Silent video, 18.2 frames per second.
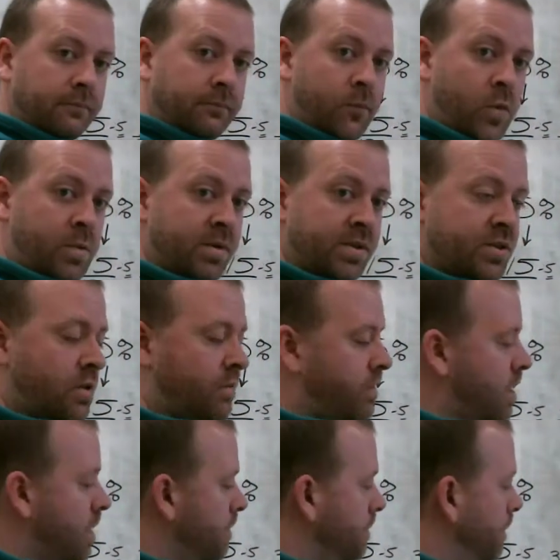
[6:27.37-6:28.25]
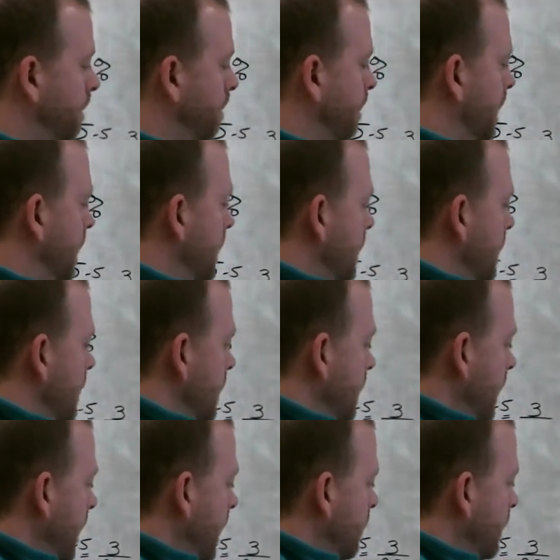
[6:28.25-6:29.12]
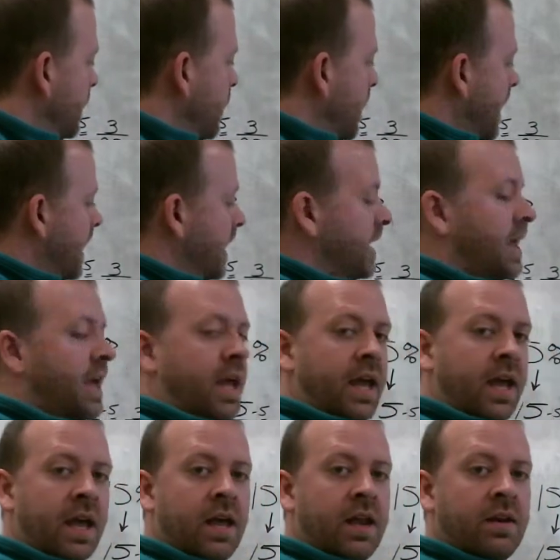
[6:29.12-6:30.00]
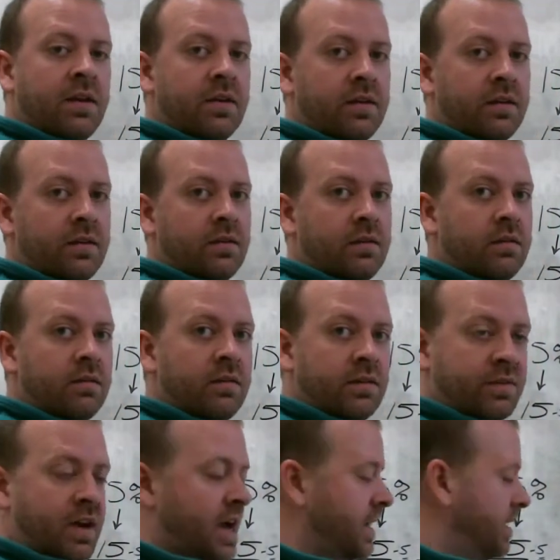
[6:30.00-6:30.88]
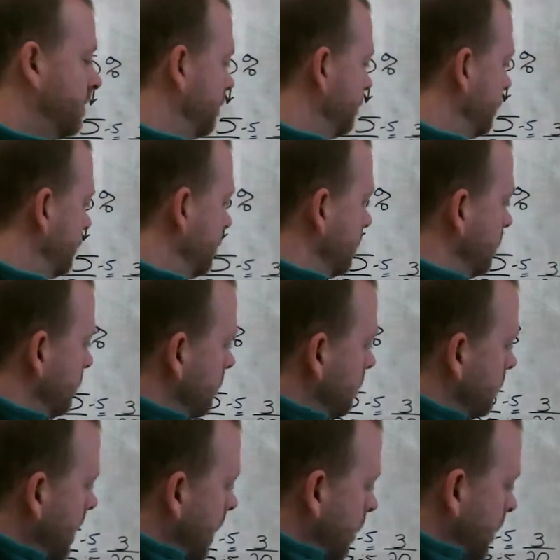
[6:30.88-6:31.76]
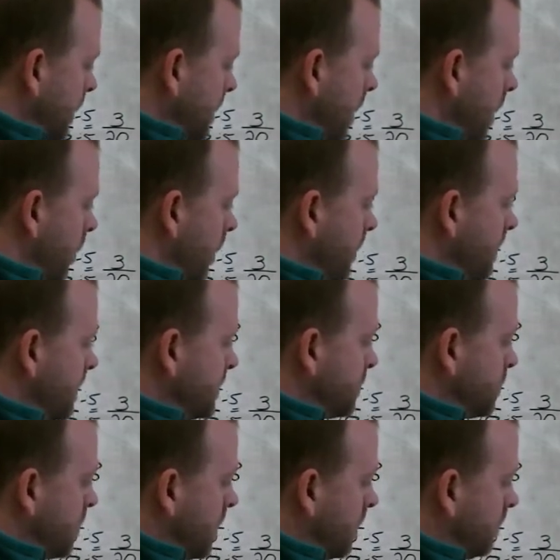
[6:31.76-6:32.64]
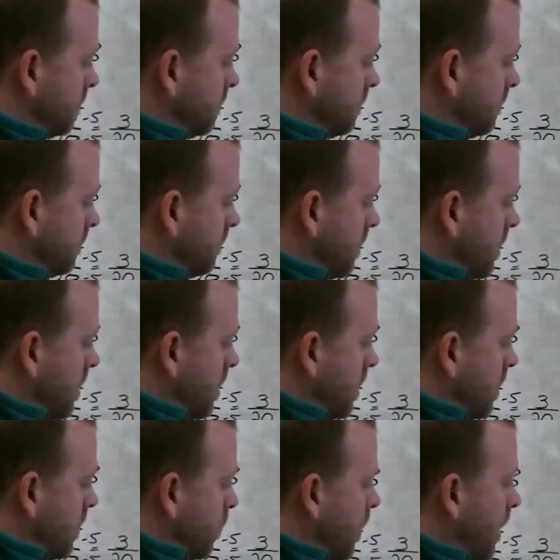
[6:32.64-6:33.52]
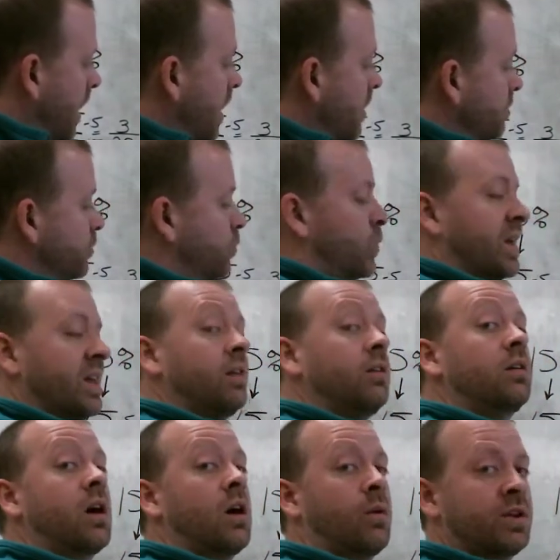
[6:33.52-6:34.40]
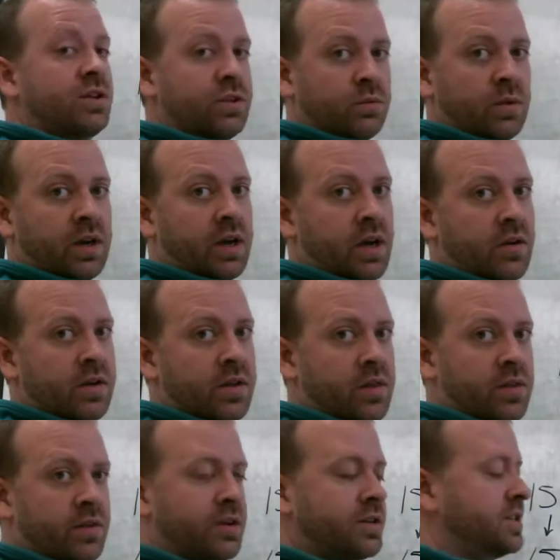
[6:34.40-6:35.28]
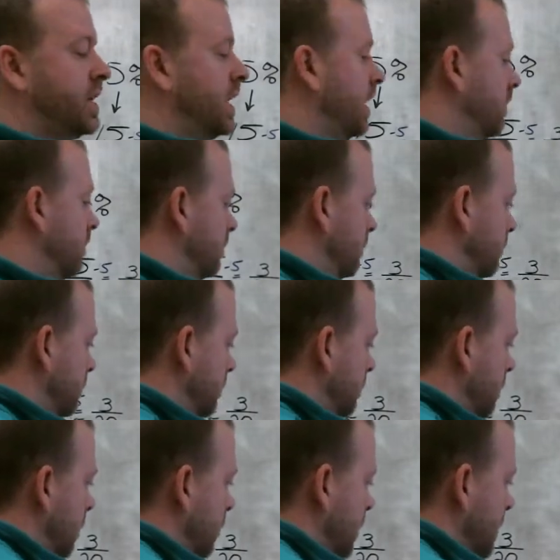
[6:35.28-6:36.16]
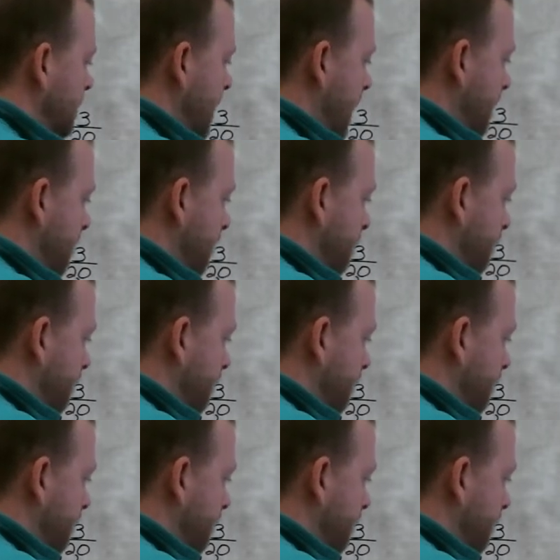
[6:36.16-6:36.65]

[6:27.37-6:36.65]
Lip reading: With me so far? And we go ahead and divide. Now we know in this one, 100 will go into 113 one time.